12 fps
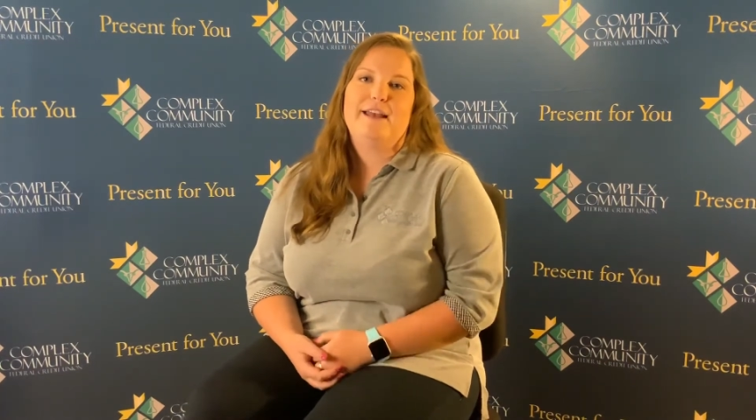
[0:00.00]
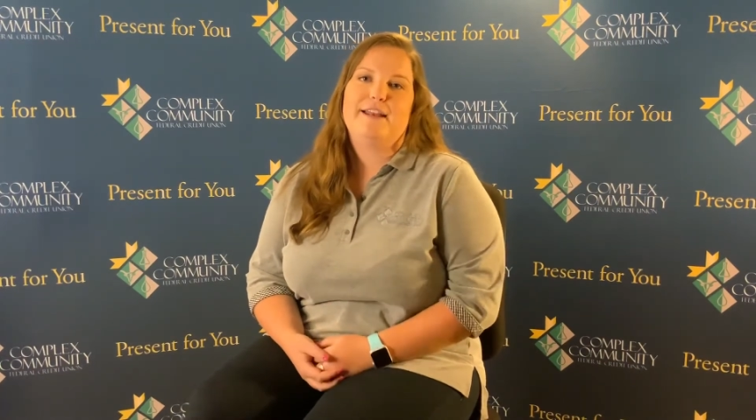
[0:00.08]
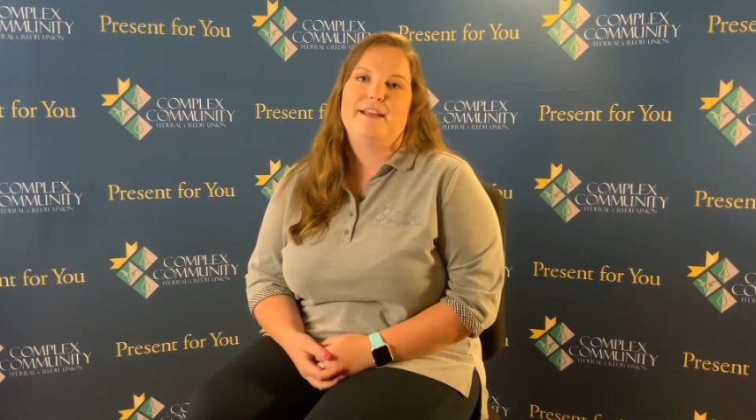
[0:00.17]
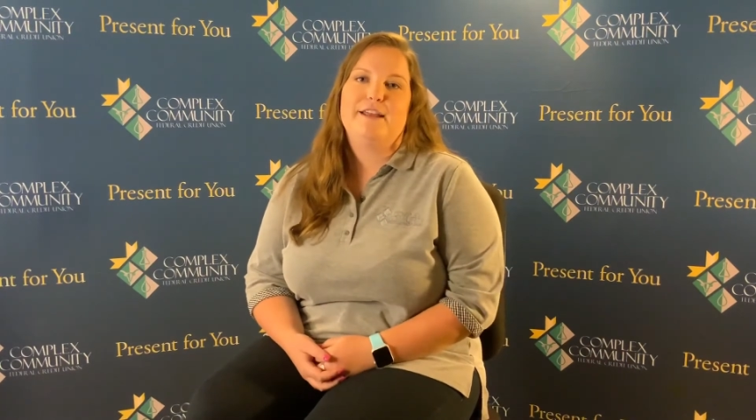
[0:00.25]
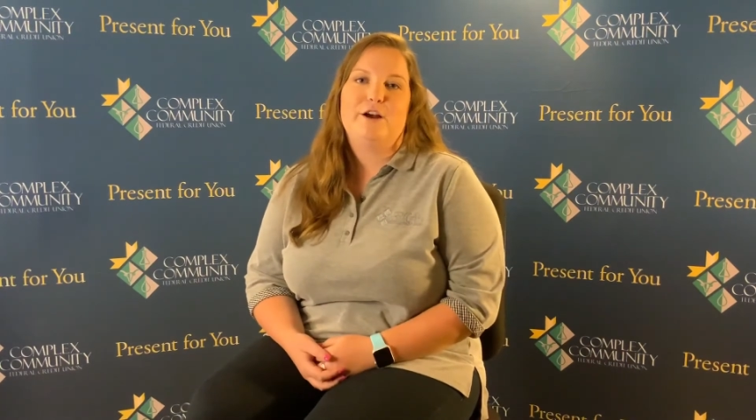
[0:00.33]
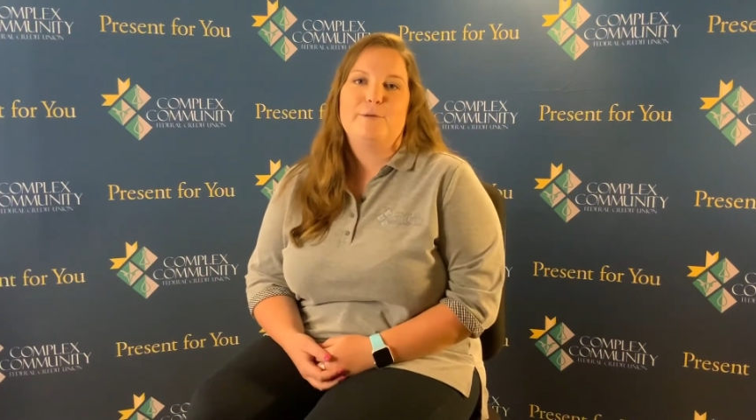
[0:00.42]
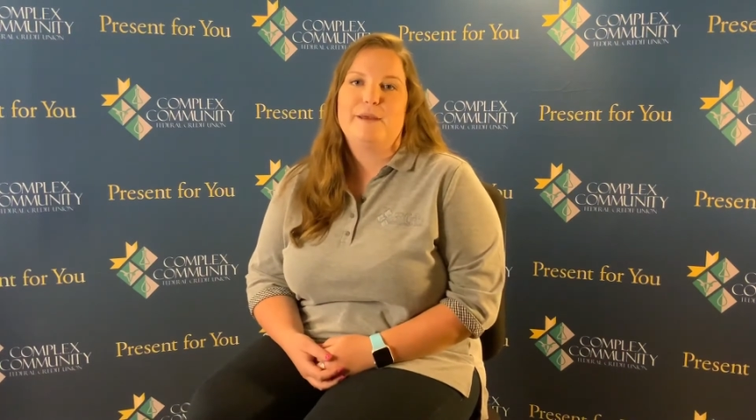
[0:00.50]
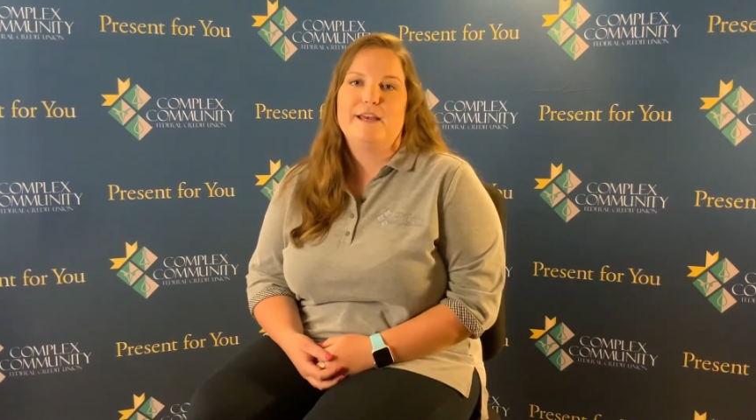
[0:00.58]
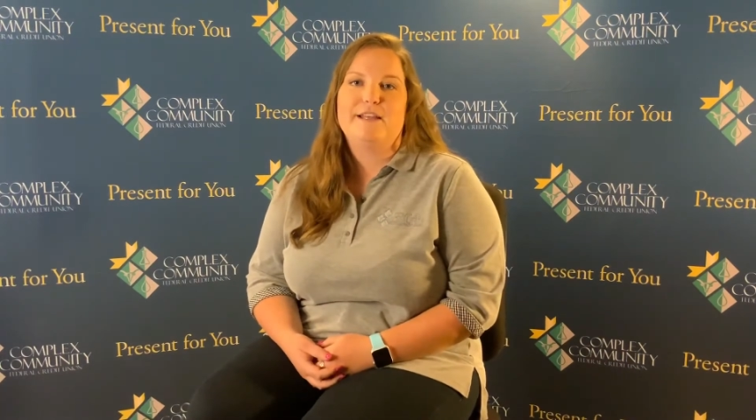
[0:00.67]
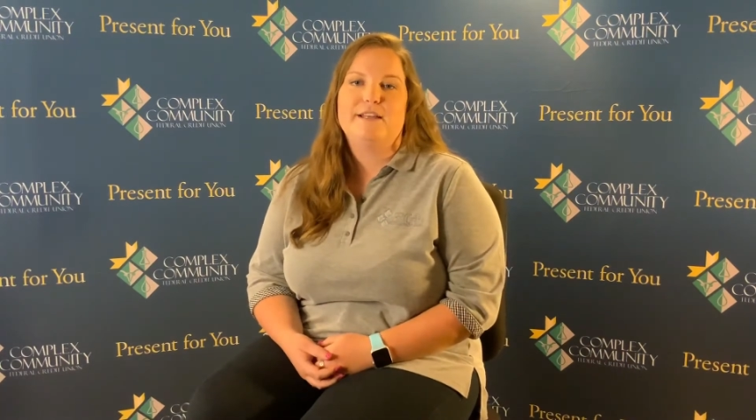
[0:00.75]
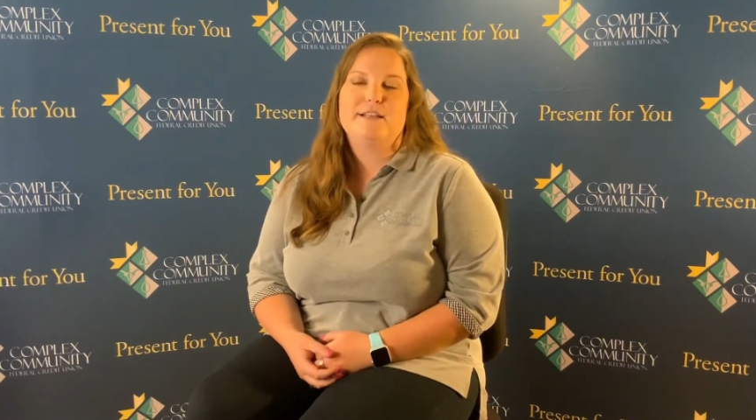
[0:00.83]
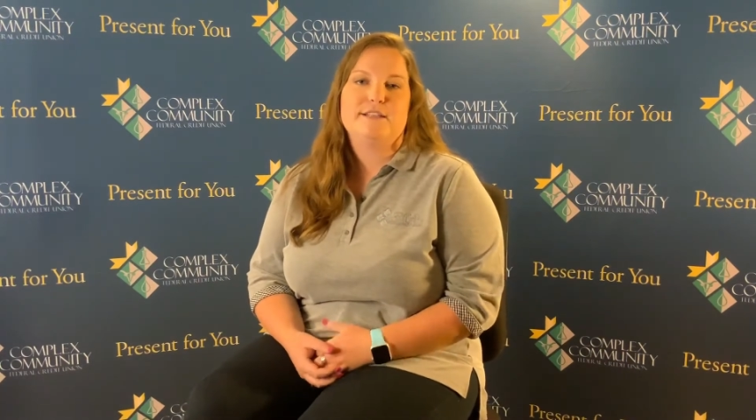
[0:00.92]
and a young
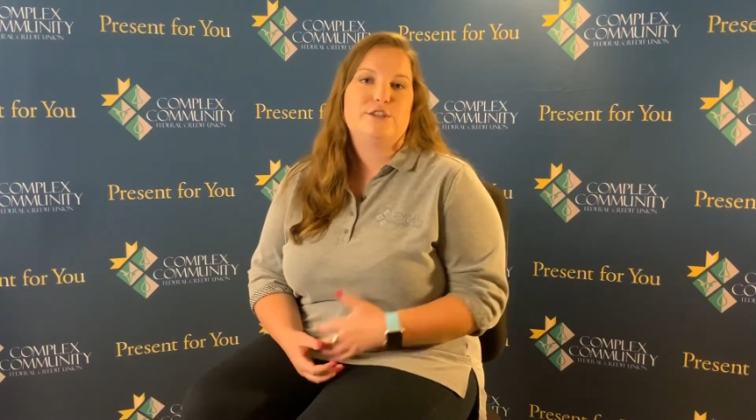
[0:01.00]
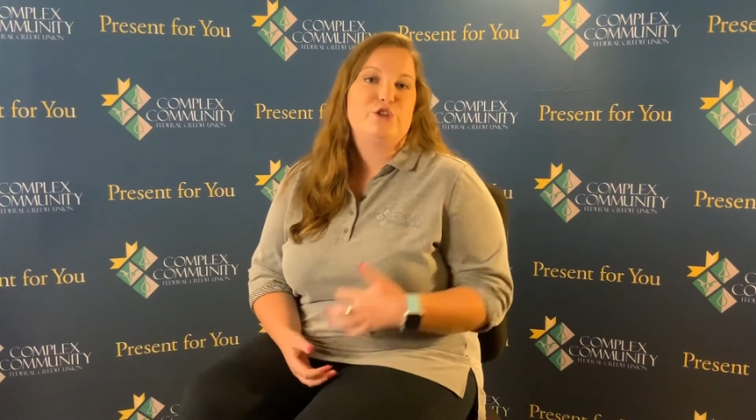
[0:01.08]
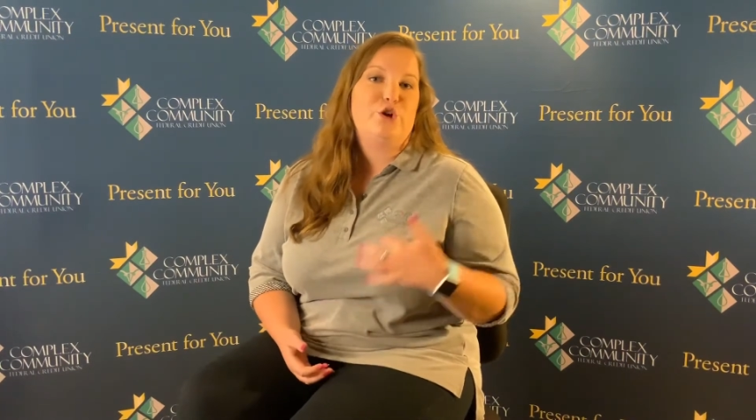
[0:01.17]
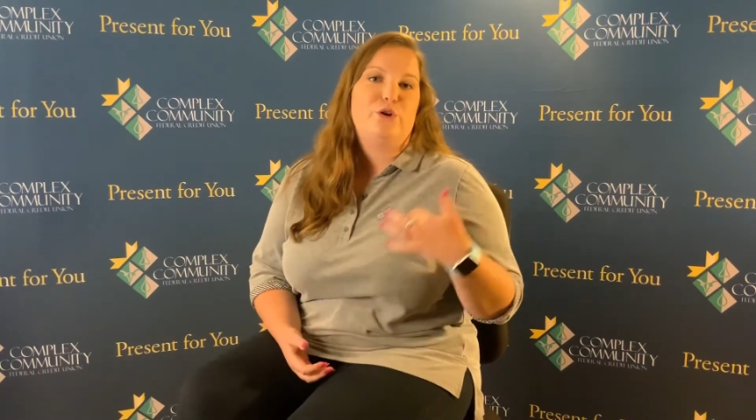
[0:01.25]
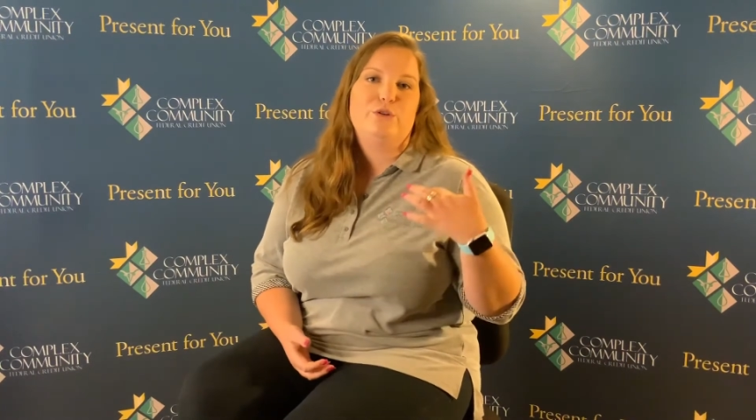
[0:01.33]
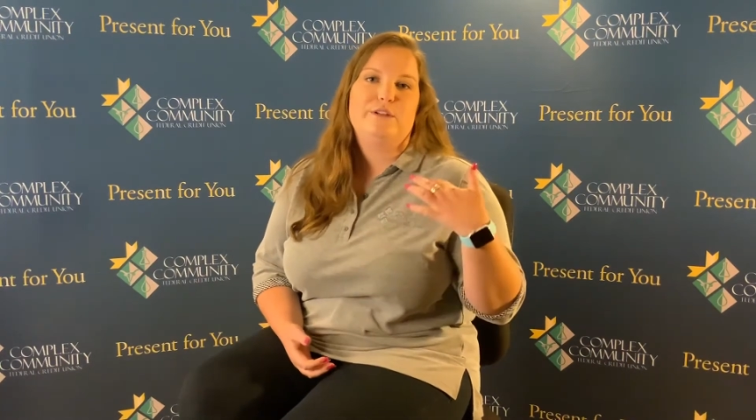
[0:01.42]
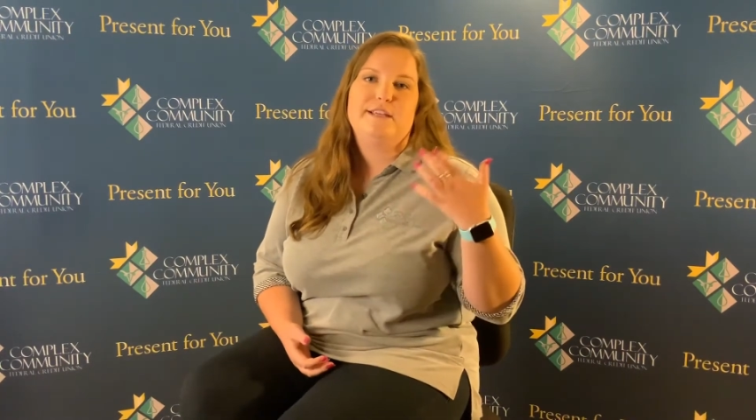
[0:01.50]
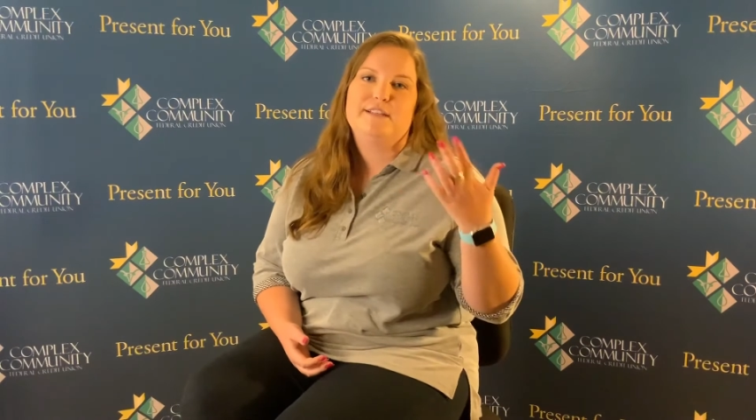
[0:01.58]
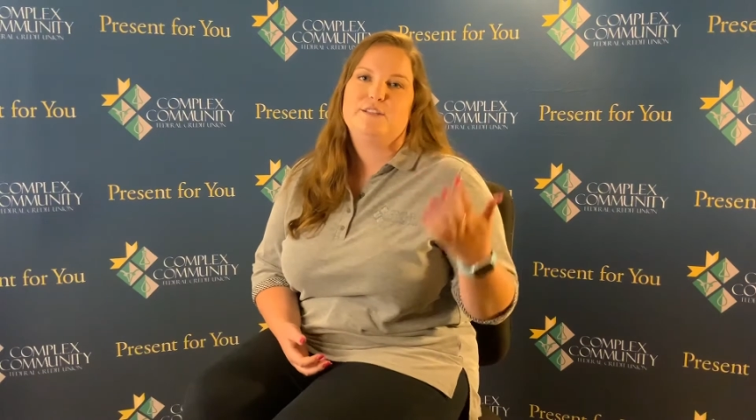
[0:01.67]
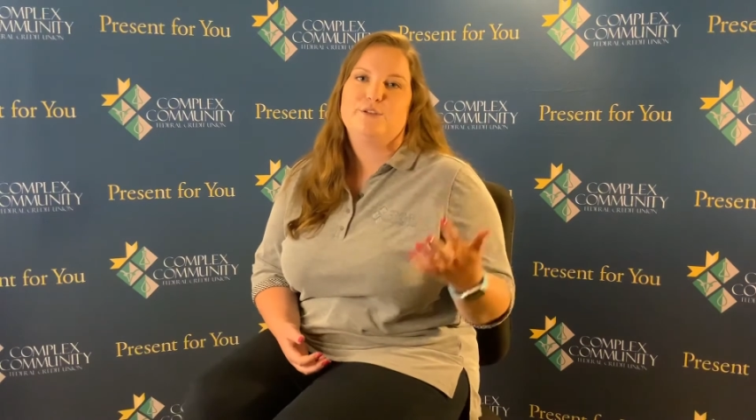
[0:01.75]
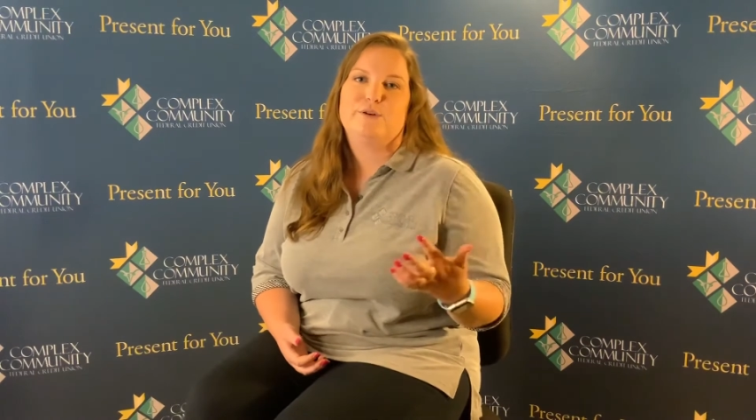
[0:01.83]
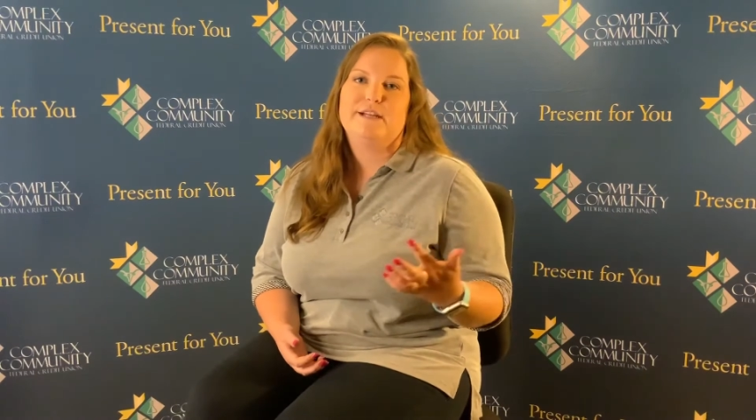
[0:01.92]
man told his
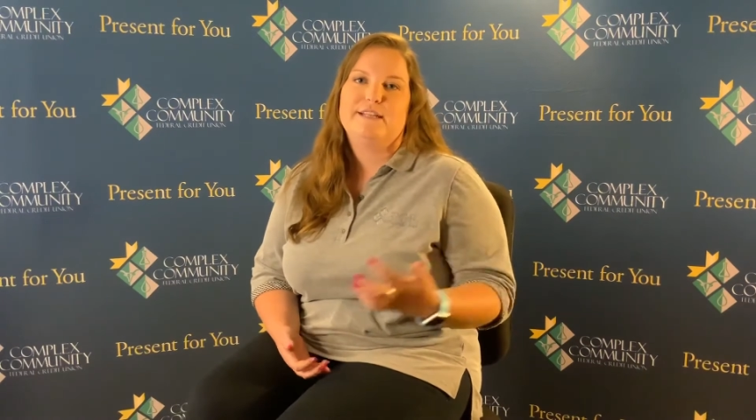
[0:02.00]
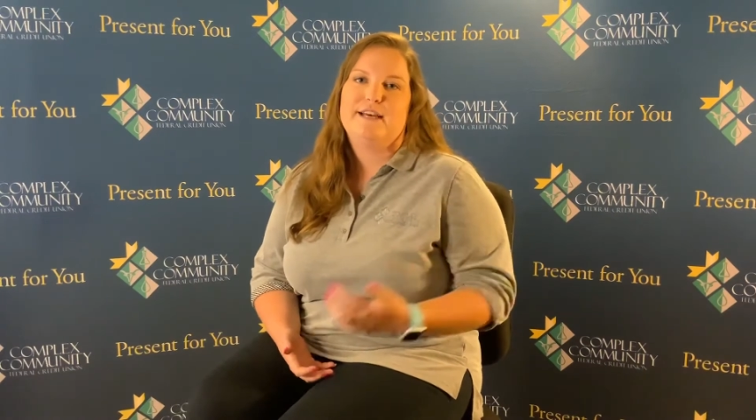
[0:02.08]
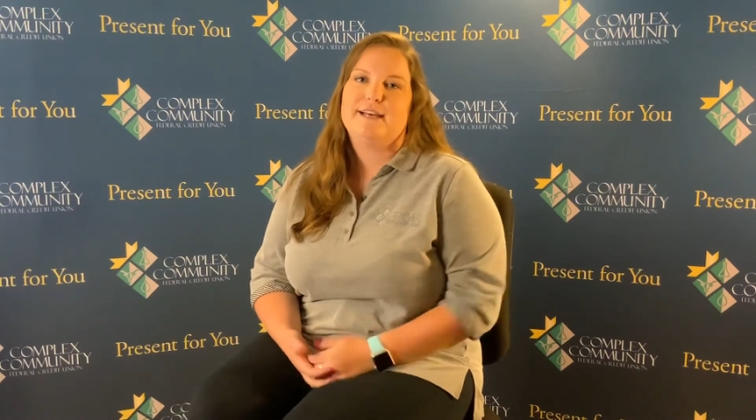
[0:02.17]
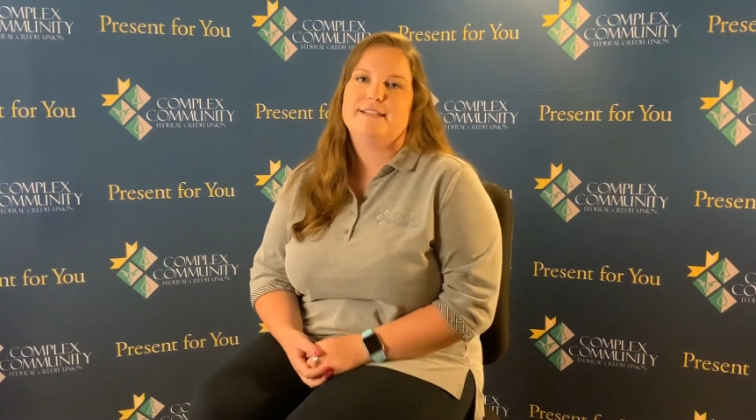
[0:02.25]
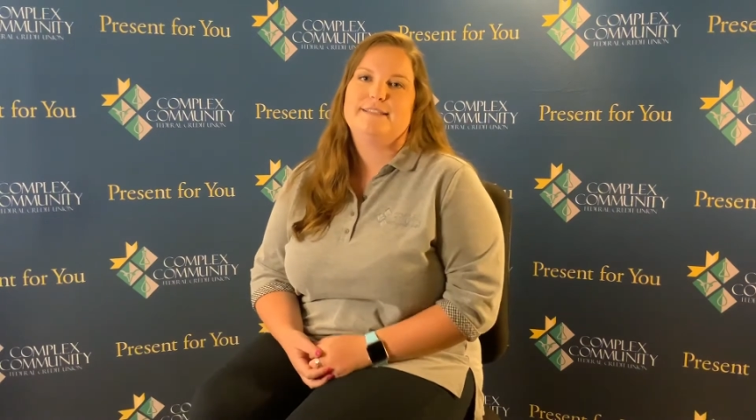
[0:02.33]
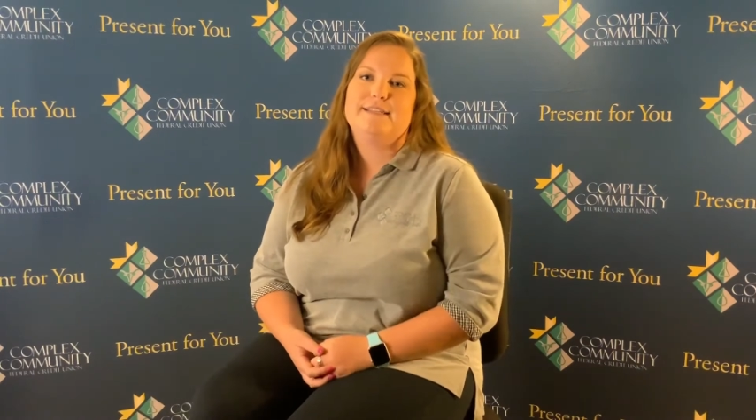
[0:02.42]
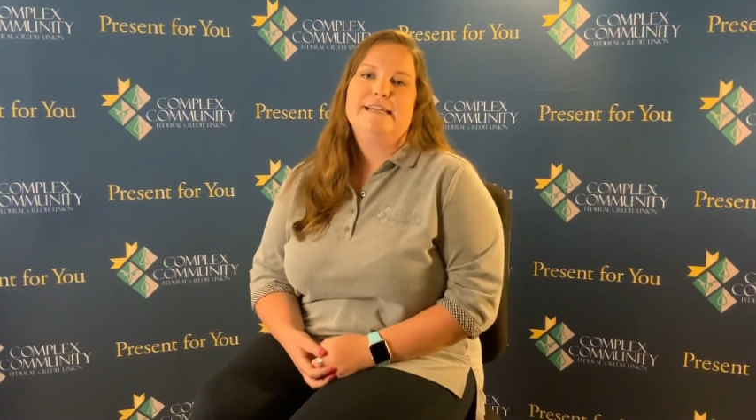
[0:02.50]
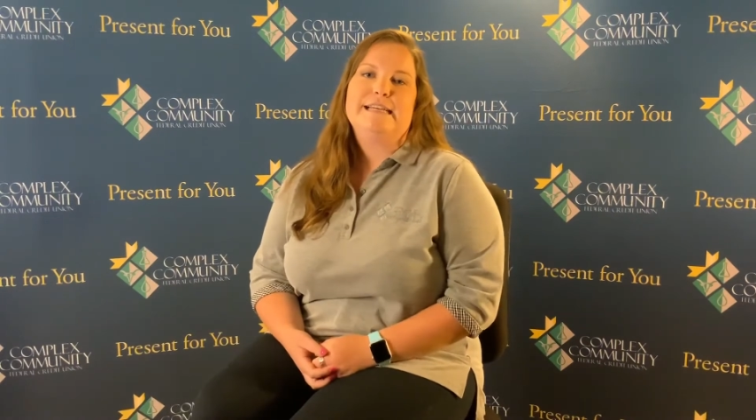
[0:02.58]
story to us.